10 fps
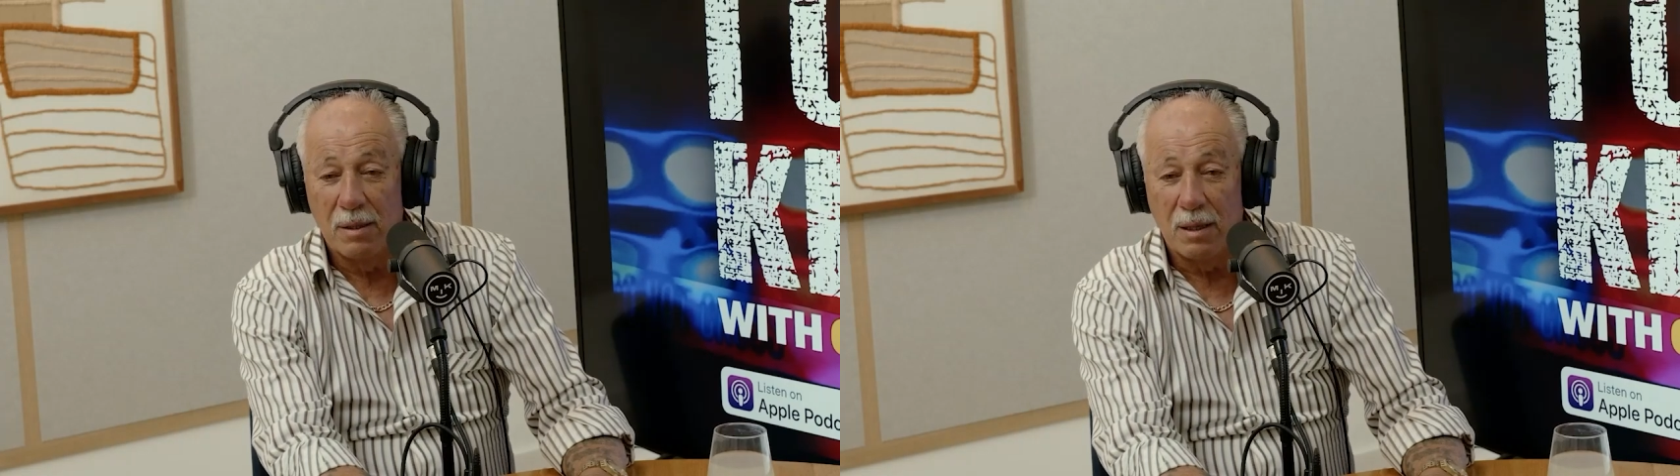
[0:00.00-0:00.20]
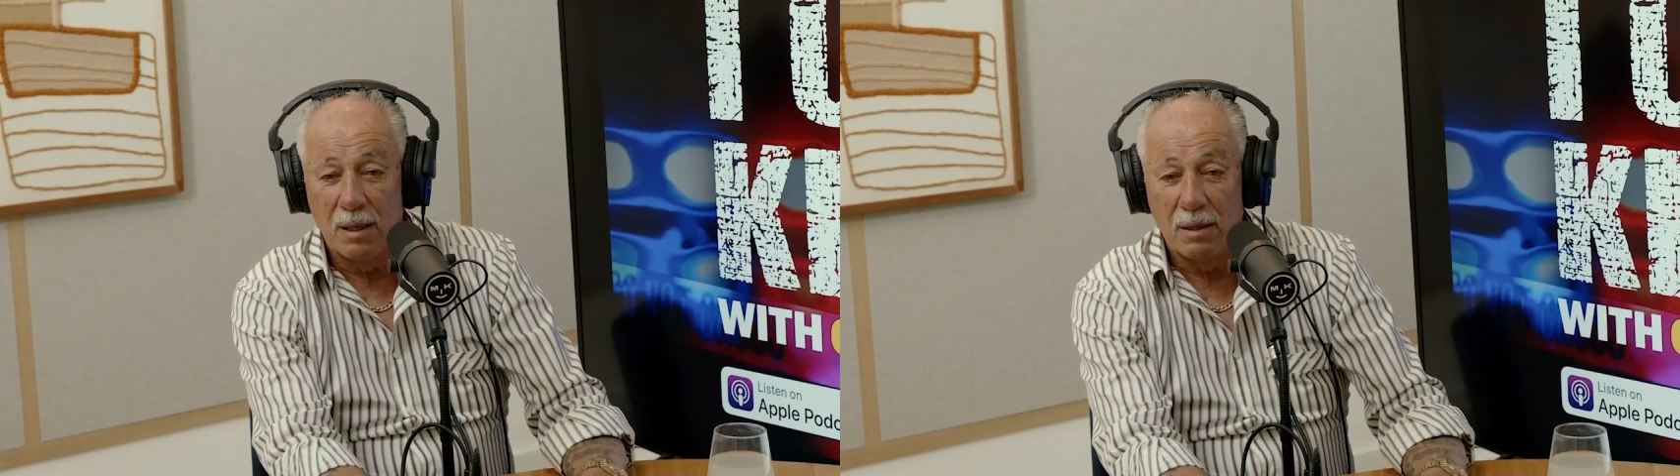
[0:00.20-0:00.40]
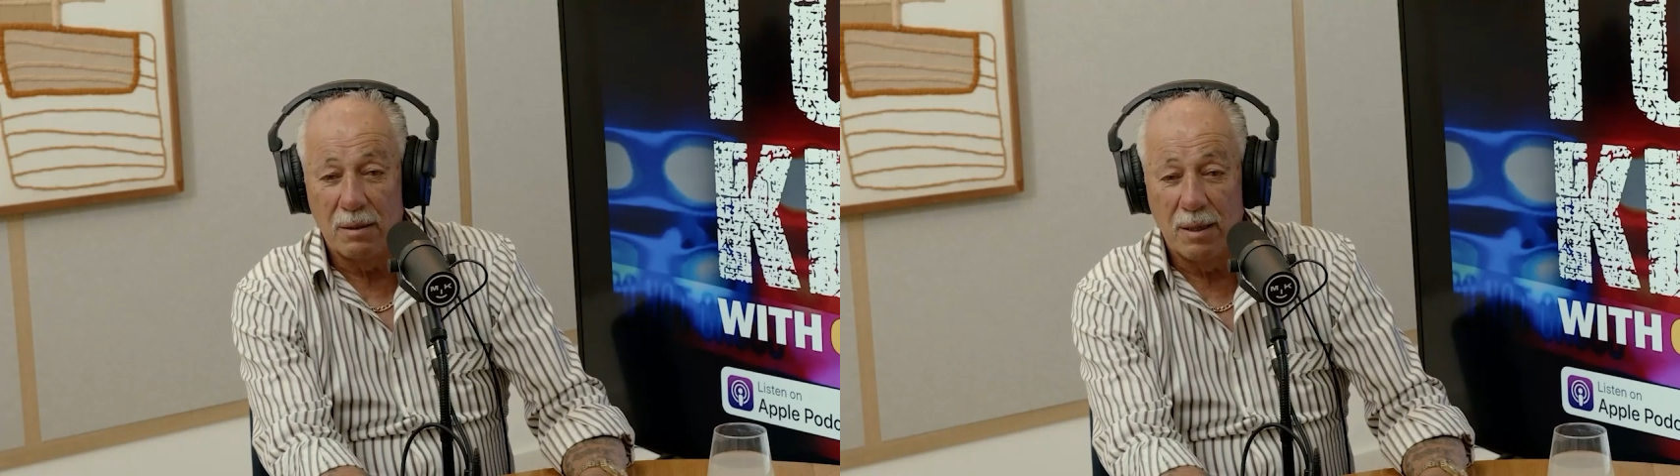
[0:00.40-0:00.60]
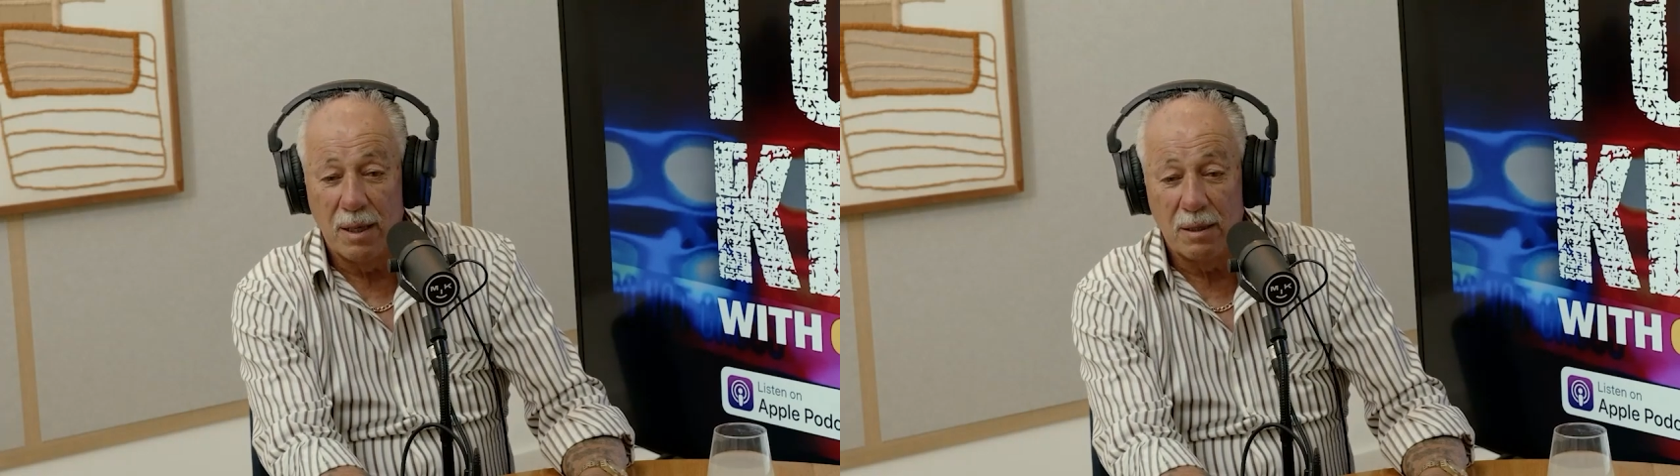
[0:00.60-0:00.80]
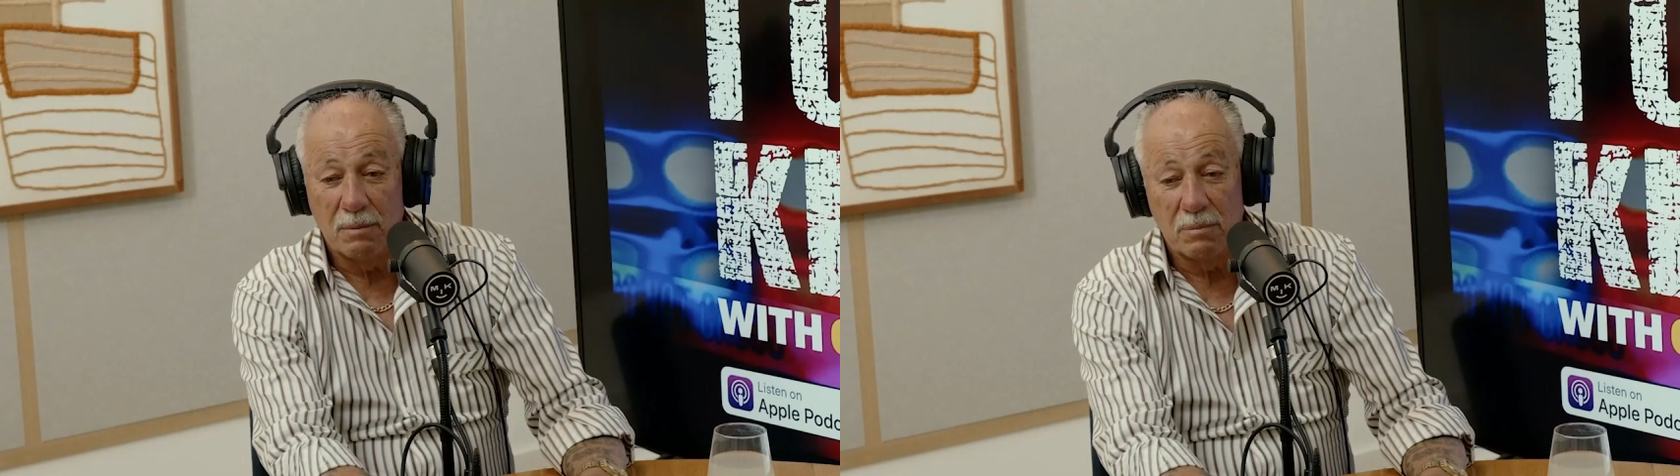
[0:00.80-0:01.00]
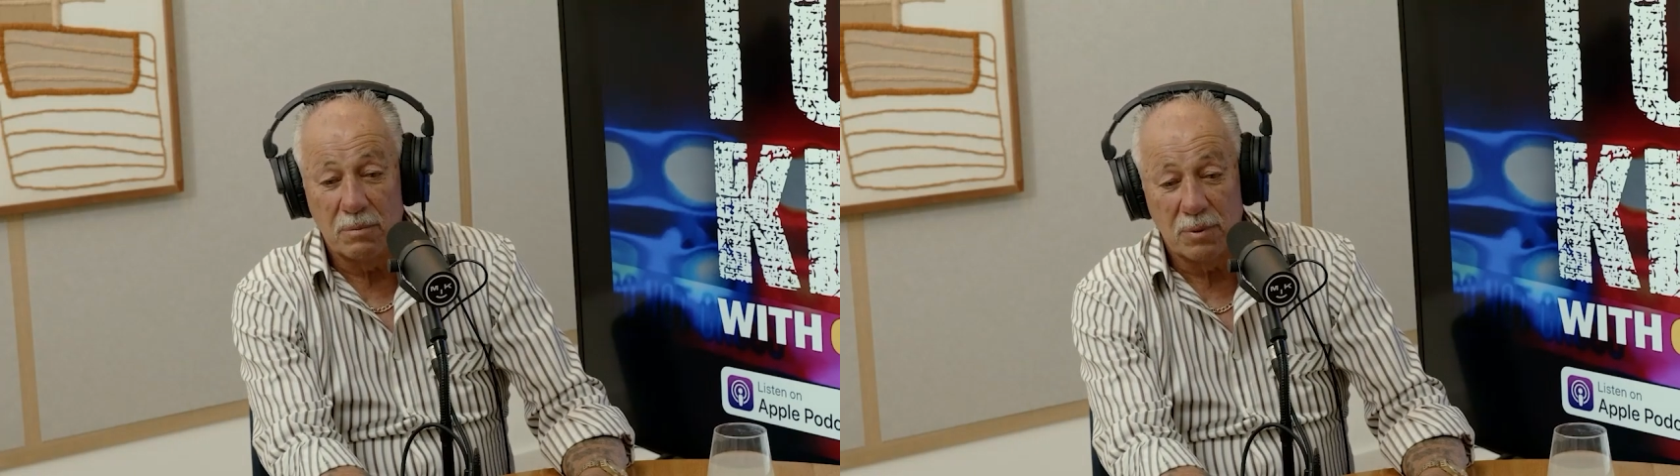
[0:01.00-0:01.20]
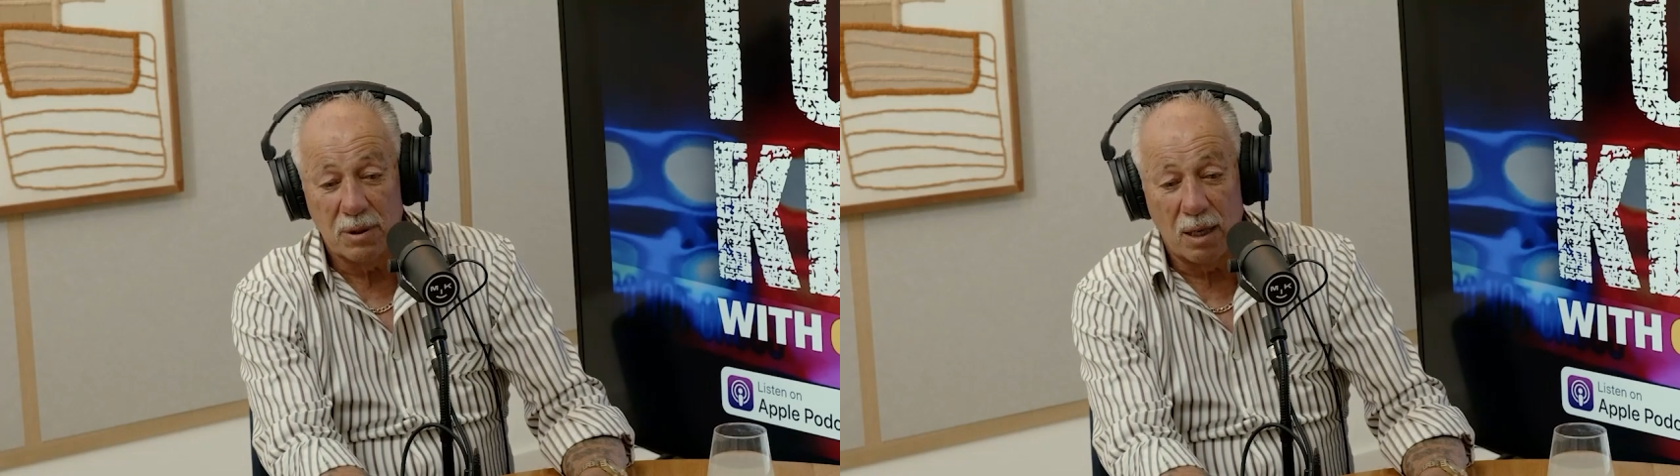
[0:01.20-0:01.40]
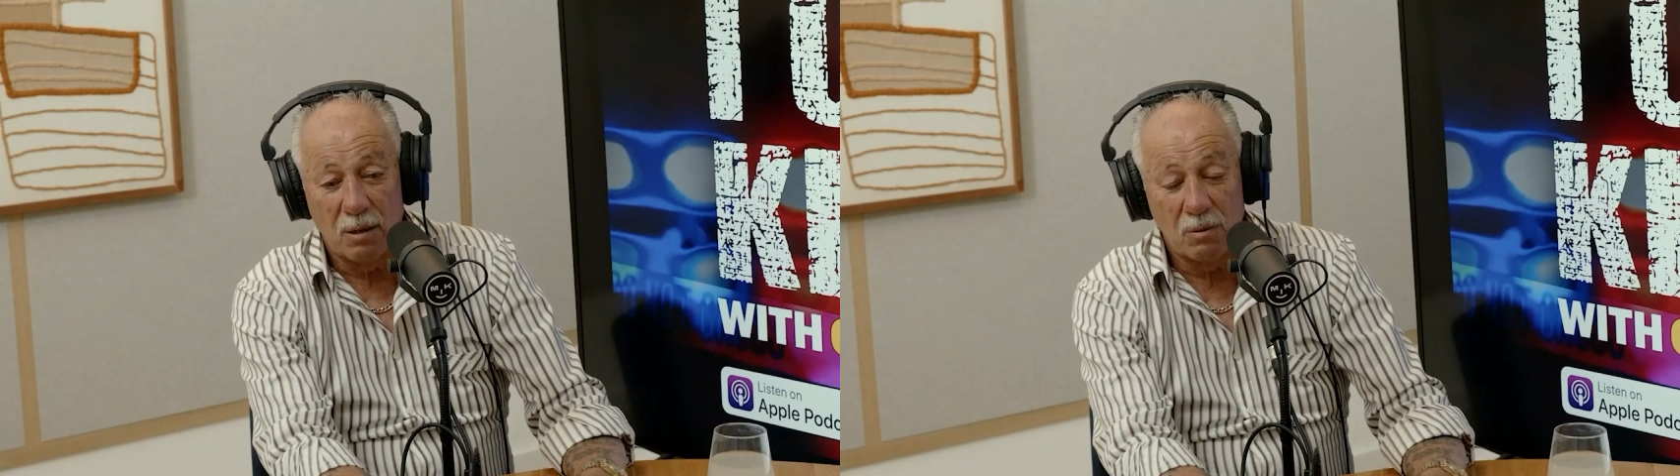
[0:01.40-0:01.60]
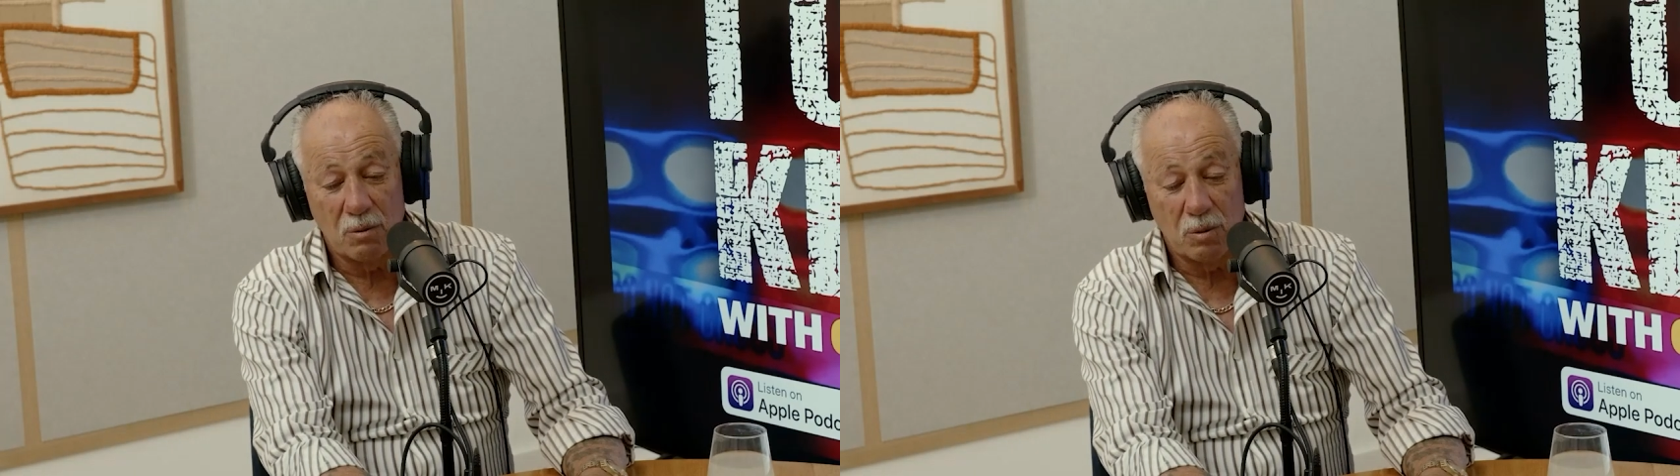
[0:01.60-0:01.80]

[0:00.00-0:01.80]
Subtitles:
And so